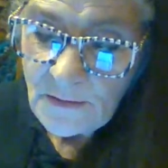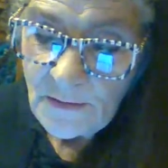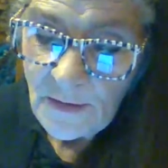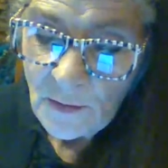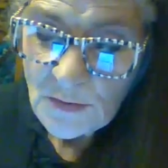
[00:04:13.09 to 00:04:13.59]

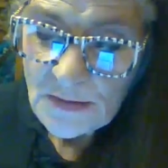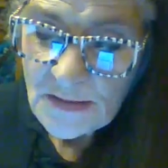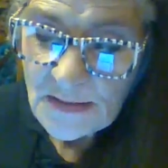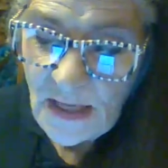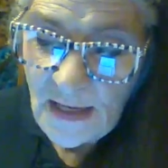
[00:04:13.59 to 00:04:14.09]
There was a
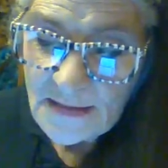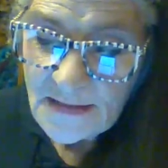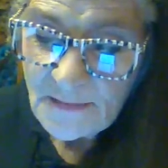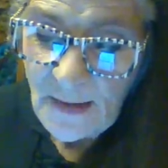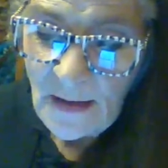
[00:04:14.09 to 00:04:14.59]
slight
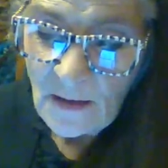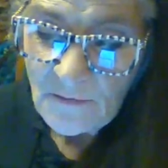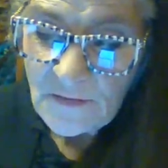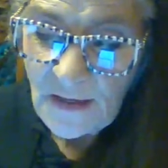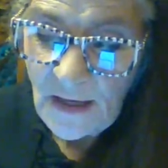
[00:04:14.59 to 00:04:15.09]
smell
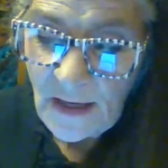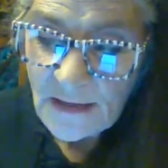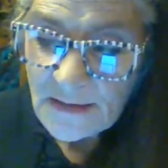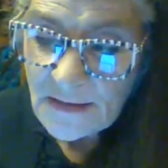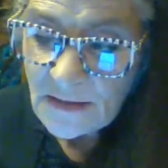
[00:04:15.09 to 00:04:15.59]
of
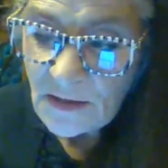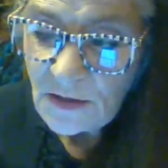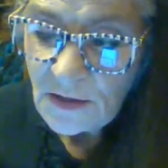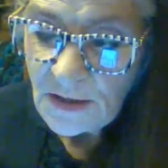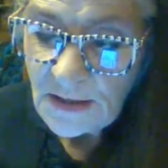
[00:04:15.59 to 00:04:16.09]
dust and
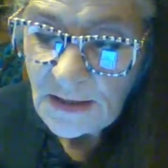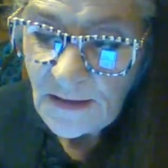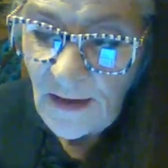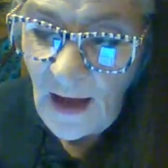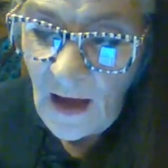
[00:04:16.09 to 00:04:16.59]
cooking
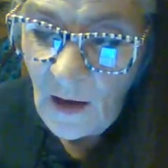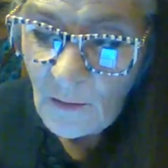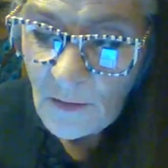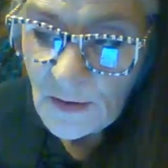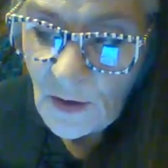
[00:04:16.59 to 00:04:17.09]
in the
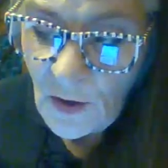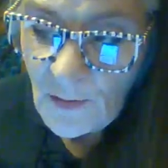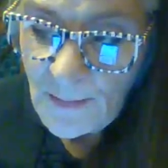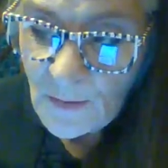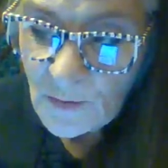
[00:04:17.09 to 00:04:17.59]
hall, and the
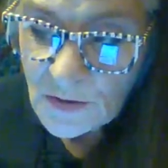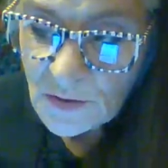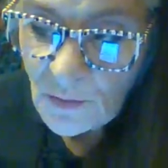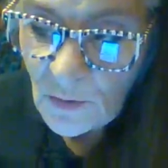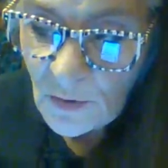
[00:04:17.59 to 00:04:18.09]
carpet
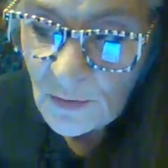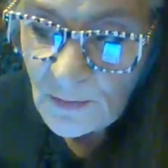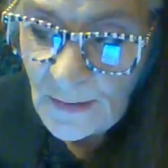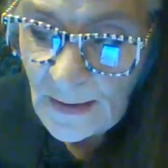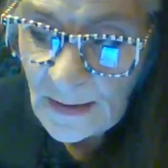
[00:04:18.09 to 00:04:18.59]
was
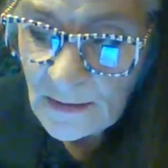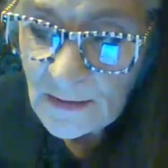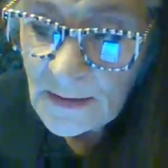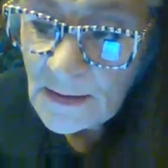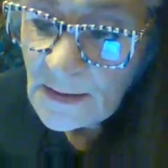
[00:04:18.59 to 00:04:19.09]
worn, but
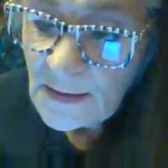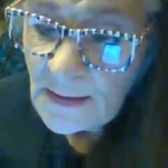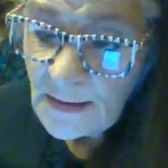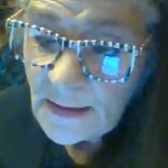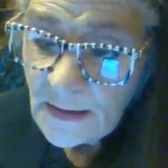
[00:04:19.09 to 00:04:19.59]

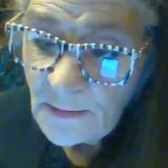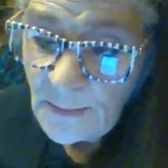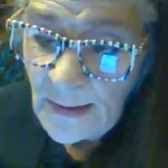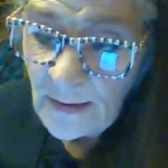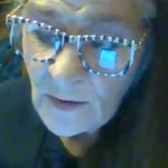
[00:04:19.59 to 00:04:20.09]
it
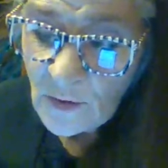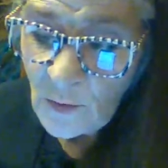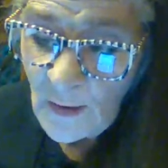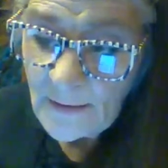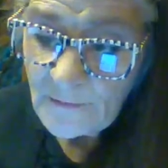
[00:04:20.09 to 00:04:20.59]
compared
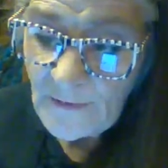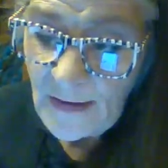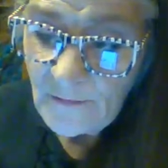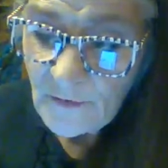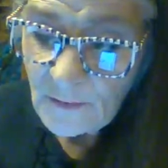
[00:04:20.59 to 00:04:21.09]
quite
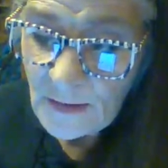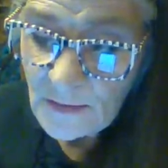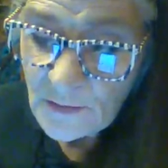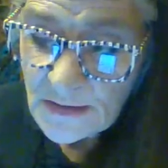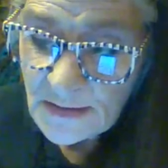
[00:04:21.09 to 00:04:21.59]

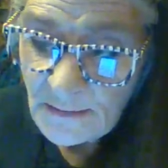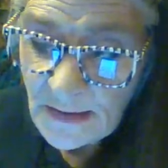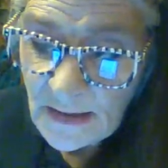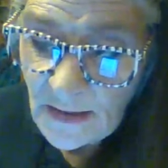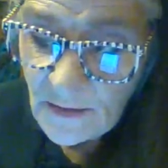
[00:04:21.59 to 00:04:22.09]
favorably with some
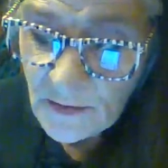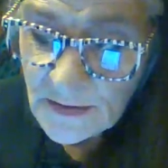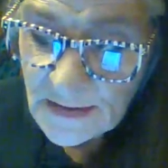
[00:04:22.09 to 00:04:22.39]
of the other